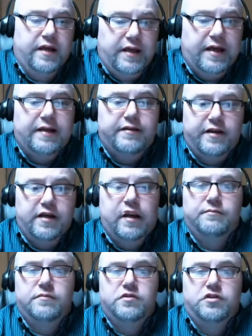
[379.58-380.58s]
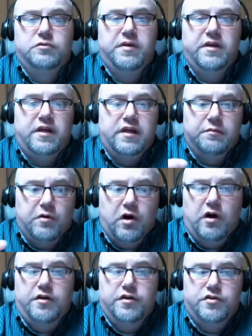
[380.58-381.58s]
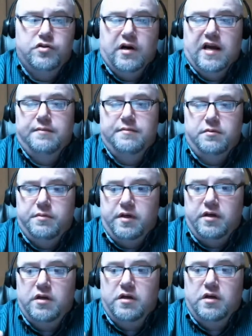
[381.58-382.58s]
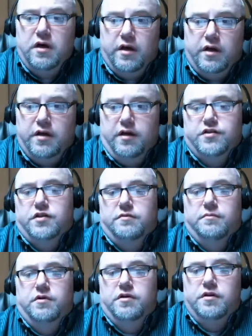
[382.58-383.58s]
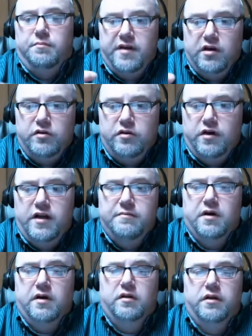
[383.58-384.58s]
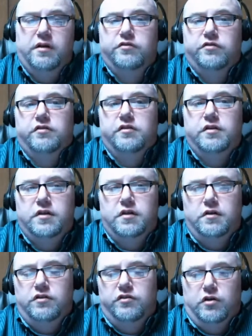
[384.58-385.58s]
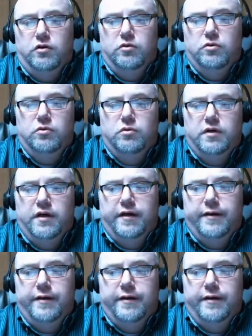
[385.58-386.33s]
get them to be a part of your tribe, to be a customer, to be on your email list. So